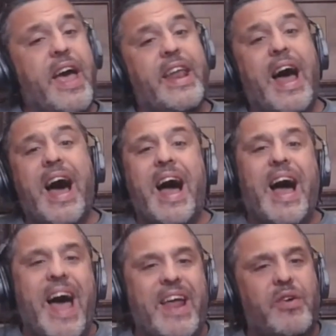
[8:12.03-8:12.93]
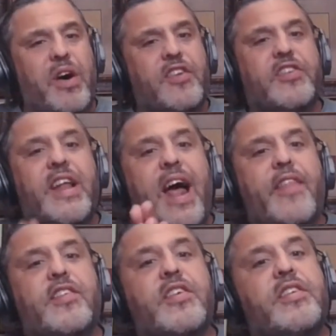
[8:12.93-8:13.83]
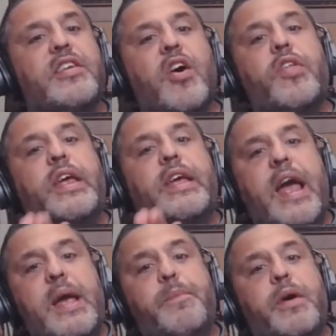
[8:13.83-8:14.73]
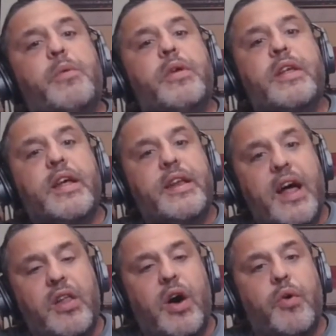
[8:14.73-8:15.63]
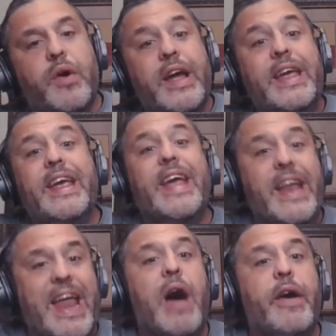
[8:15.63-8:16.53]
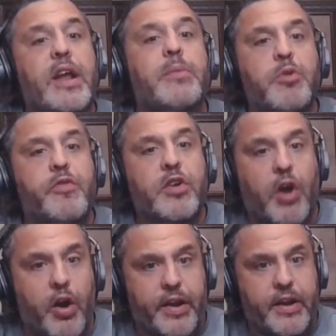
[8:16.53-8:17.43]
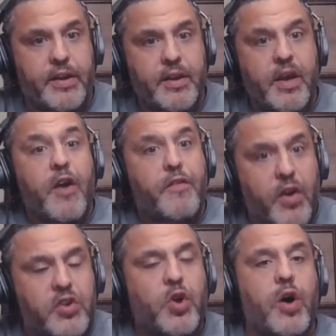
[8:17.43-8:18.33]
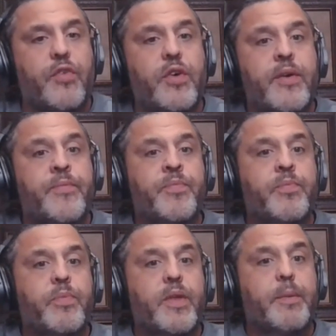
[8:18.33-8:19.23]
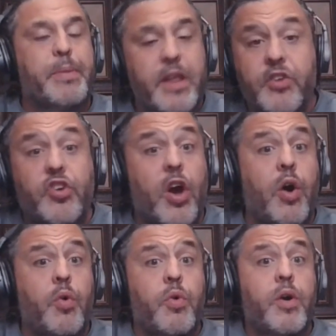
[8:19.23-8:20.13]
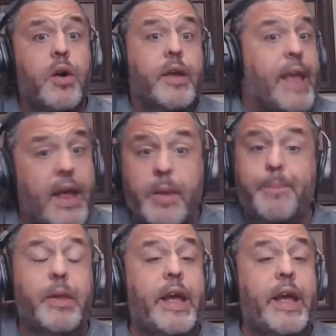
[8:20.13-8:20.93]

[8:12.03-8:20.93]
And I, I don't understand how this is still the game plan with Canelo. He can now hit a moving target. First off, Billy Joe, Caleb